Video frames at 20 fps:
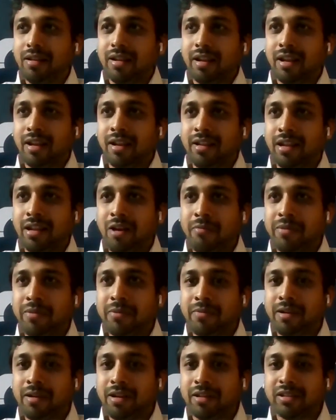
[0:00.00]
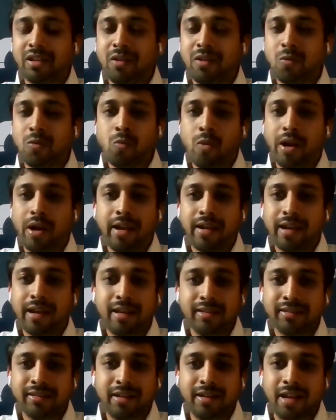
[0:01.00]
And now people are asking, why
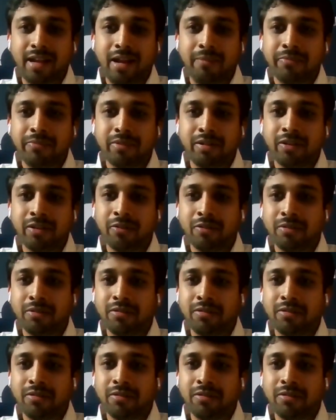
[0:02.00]
has that happened?